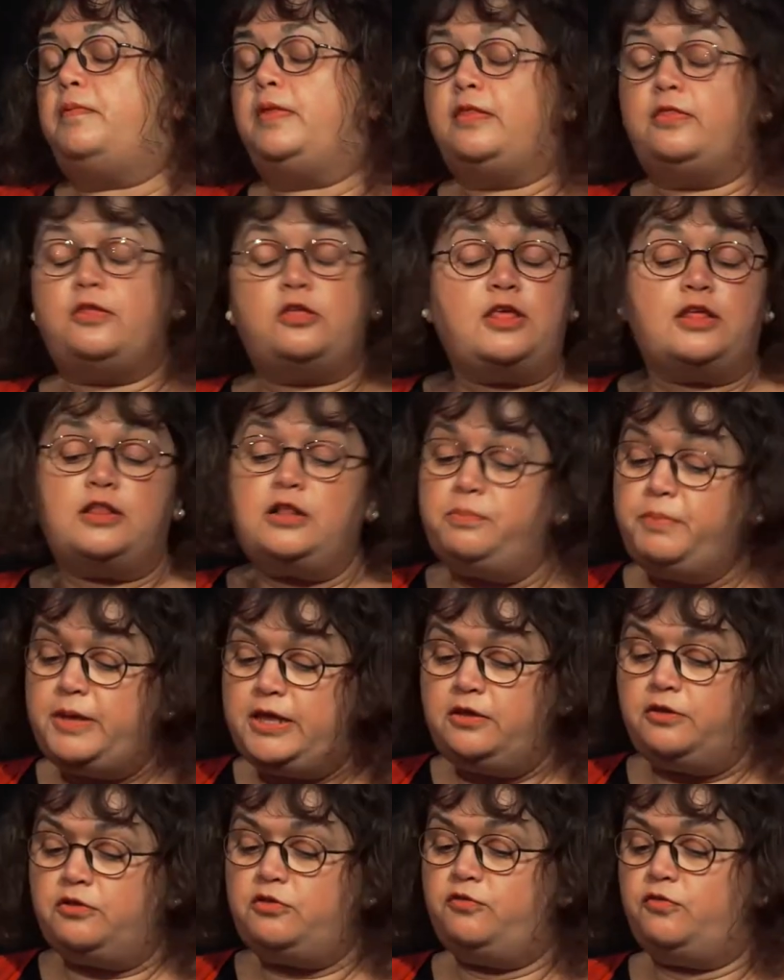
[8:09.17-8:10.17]
that it'll be
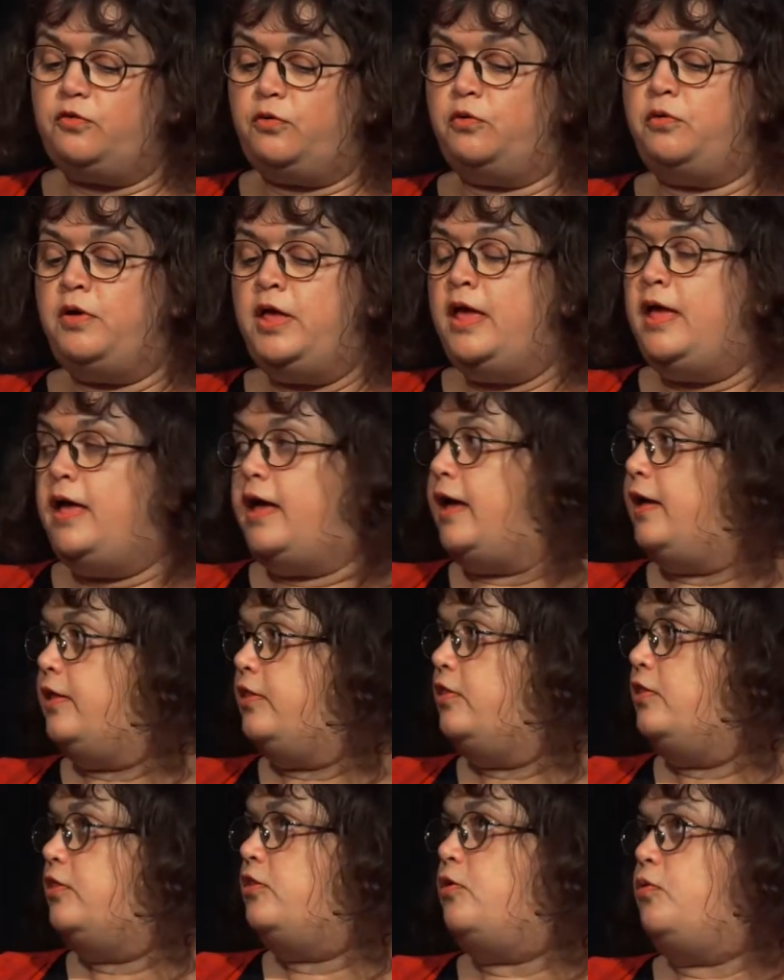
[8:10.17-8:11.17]
useful
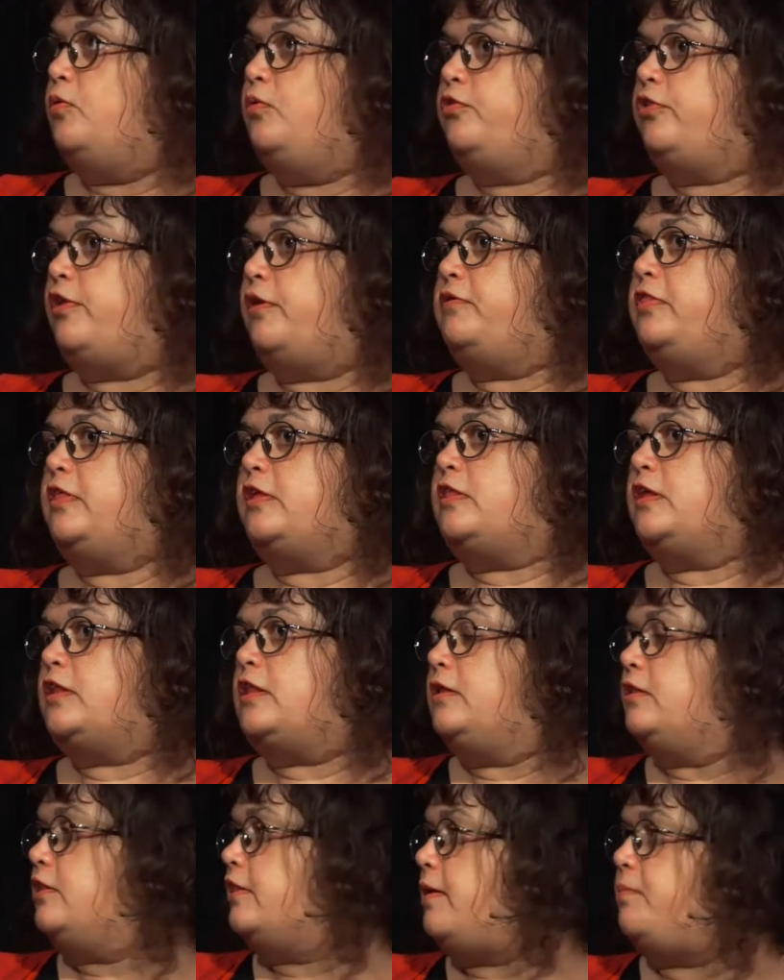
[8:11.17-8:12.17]
and also that
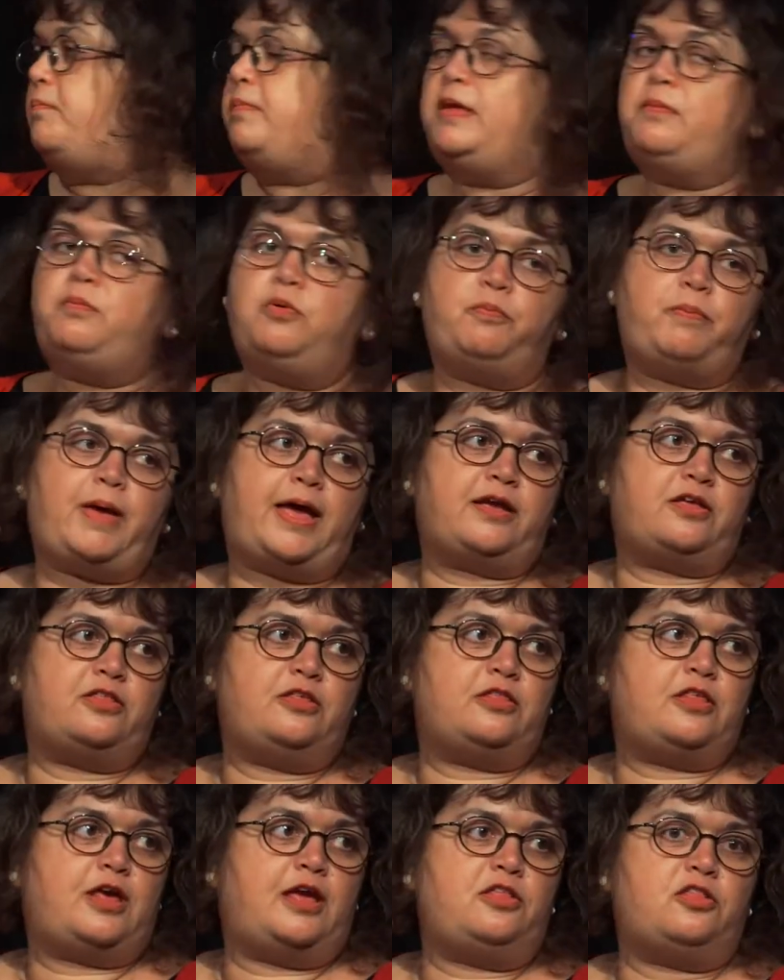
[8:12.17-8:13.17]
it'll send people back
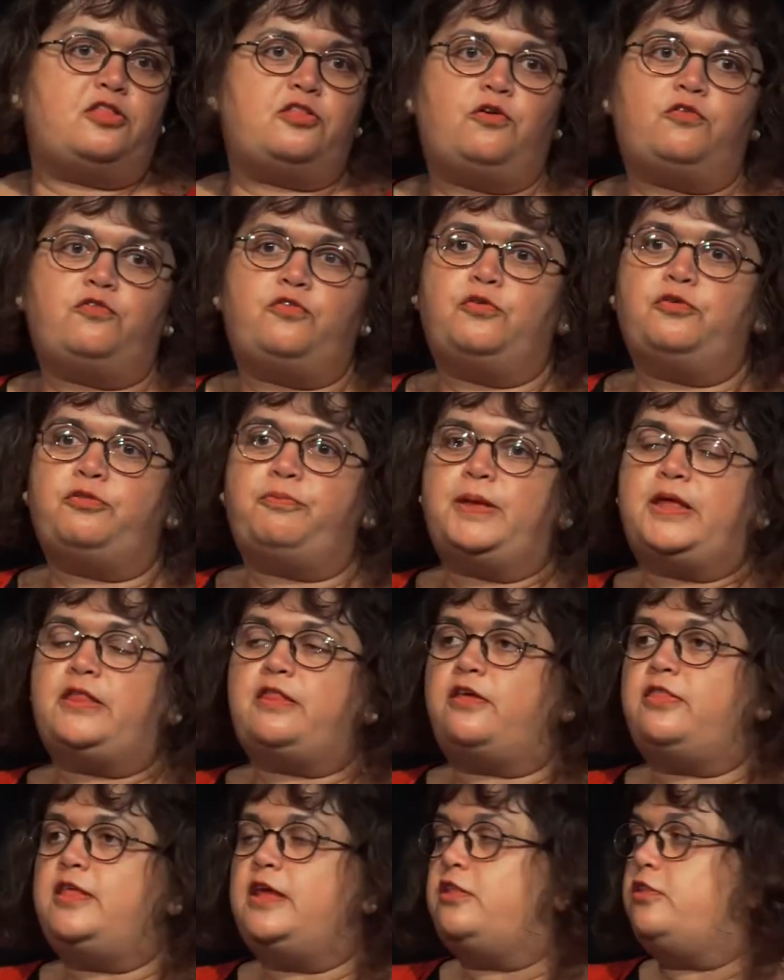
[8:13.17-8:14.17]
to Jane's novels because
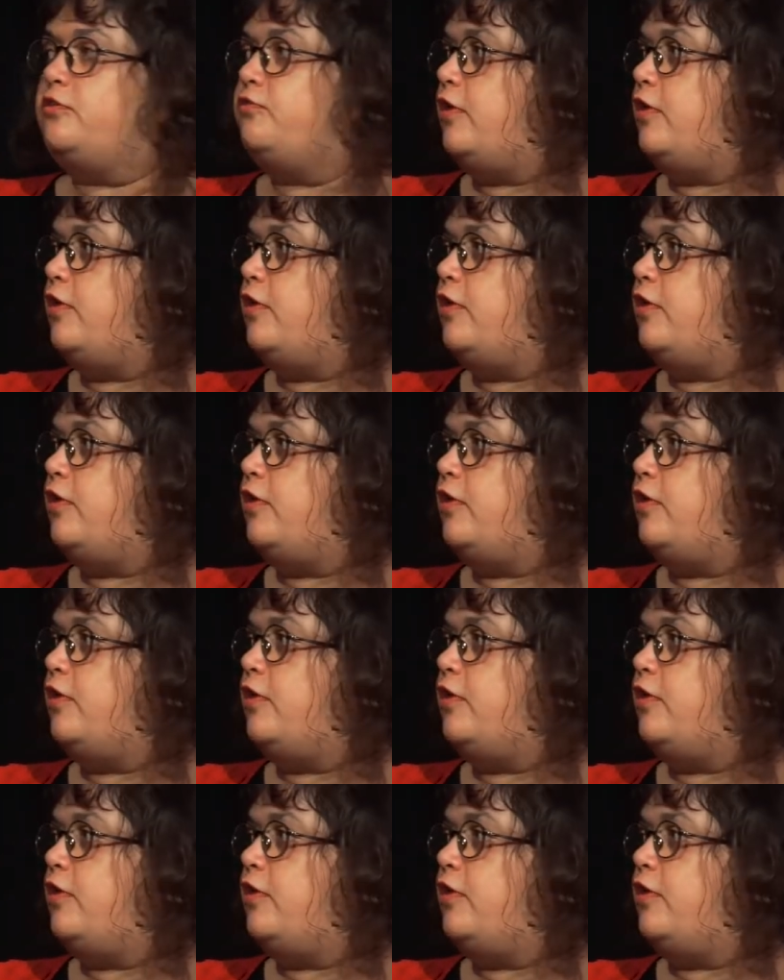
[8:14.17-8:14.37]
I think as a